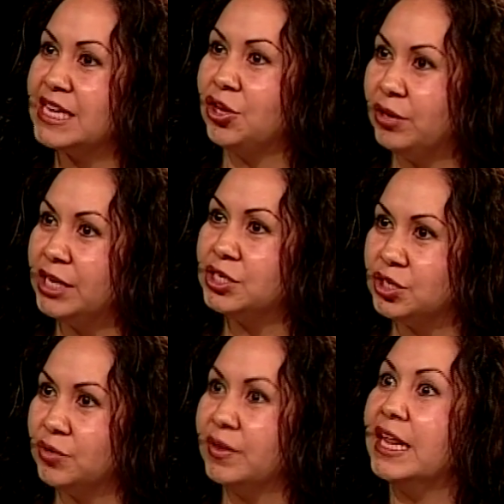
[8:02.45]
that you need to
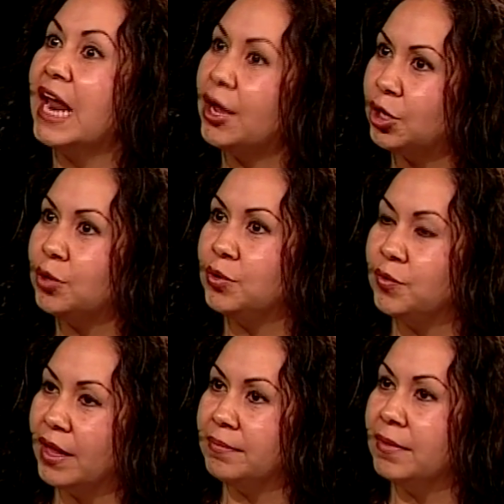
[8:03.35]
do, and then how do you do
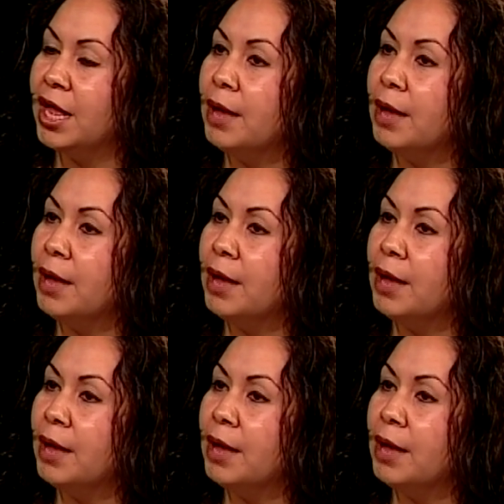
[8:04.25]
them?